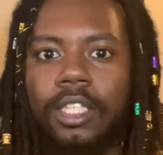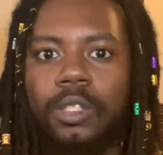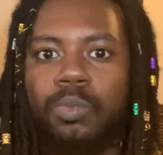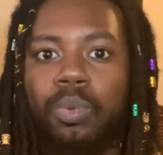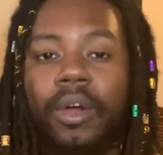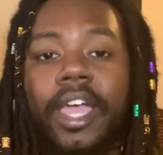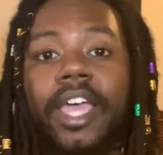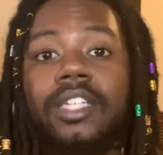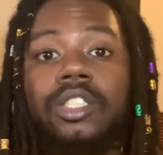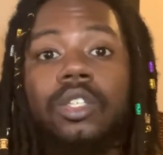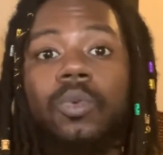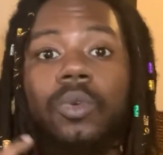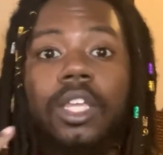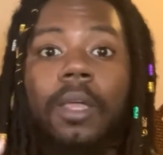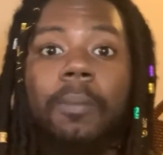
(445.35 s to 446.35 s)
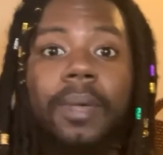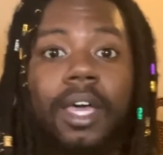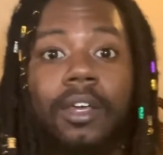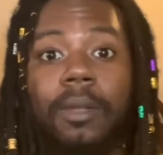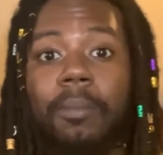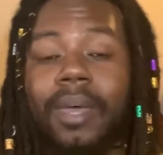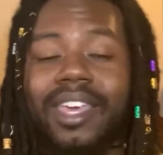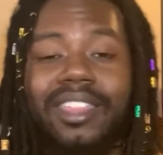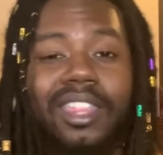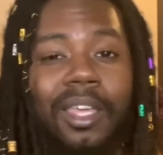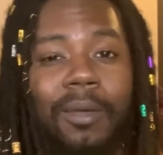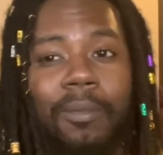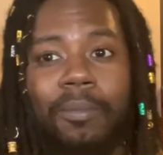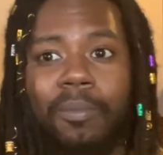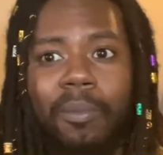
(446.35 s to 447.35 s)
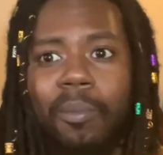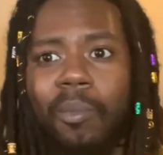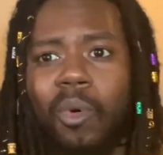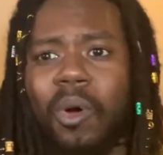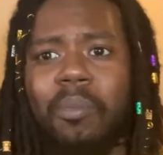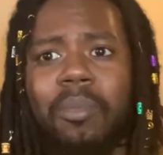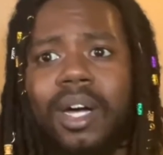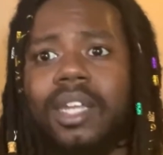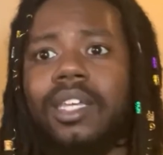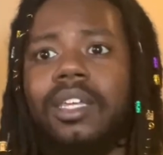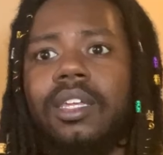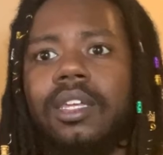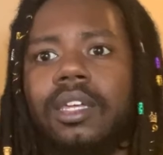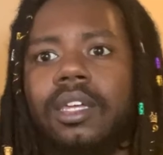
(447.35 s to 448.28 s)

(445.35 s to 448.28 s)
brands so we can be able to make them more money